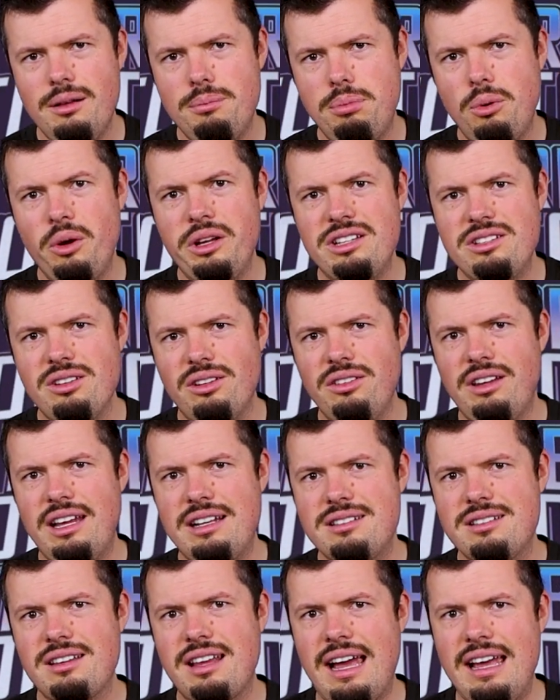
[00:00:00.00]
points on
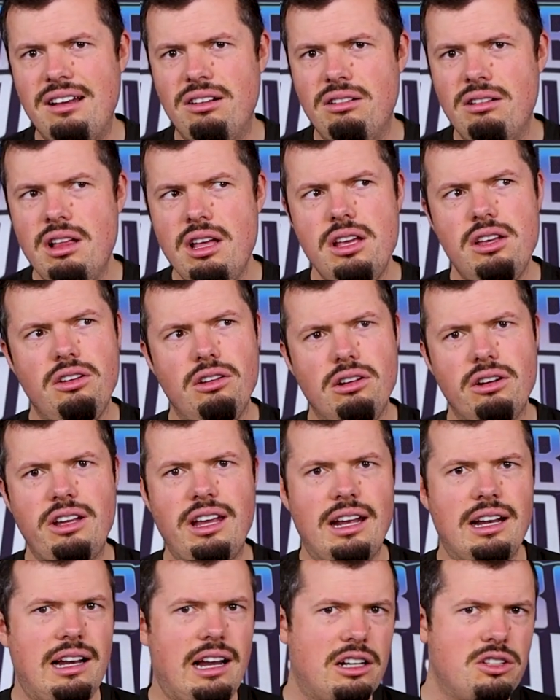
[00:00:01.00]
that scale. You're
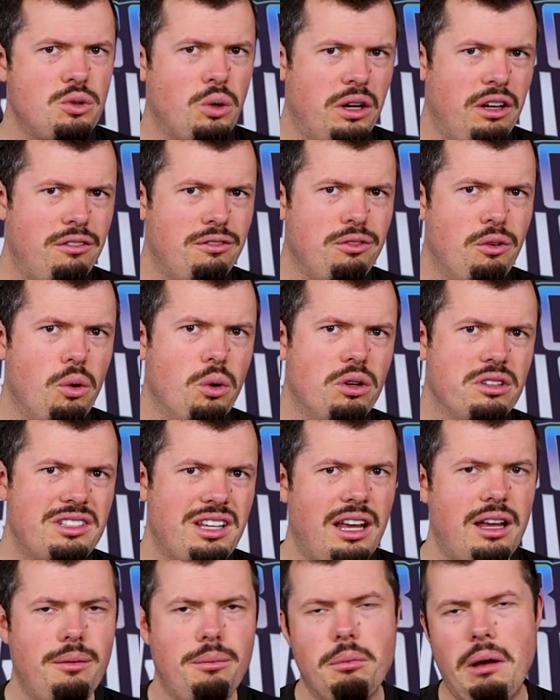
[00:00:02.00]
looking at like 24,
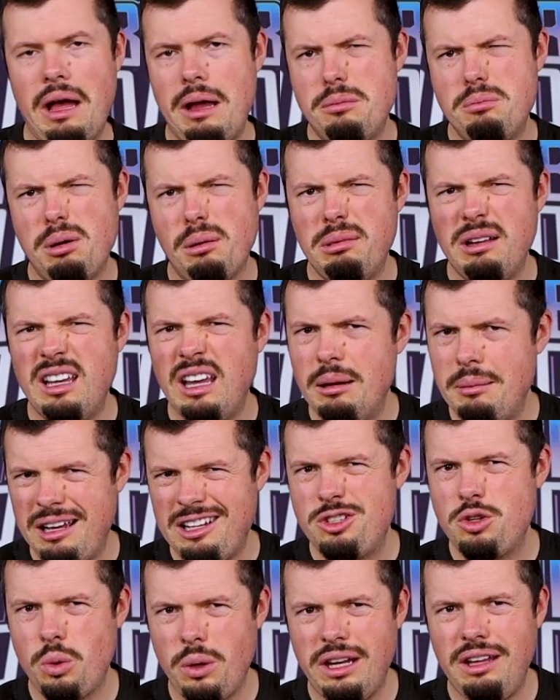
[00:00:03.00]
say, I'd probably get
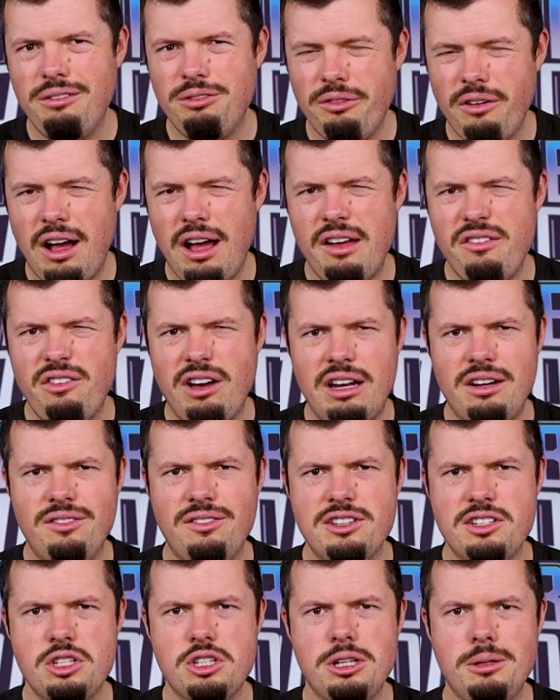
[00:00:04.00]
about 25 out
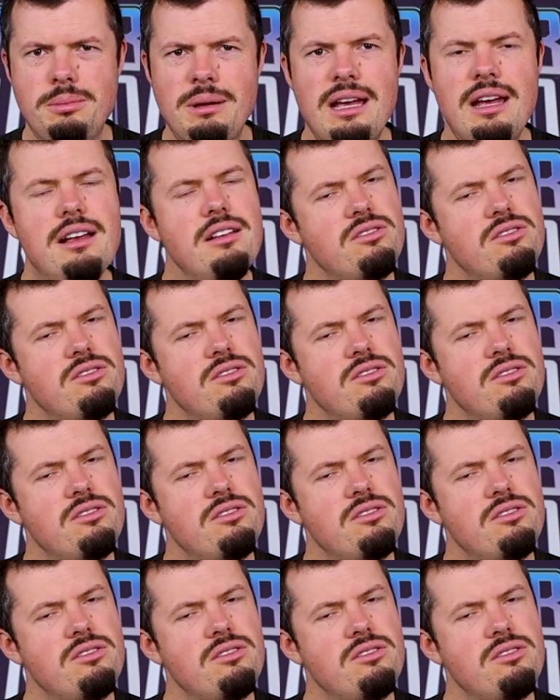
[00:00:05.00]
of this chip.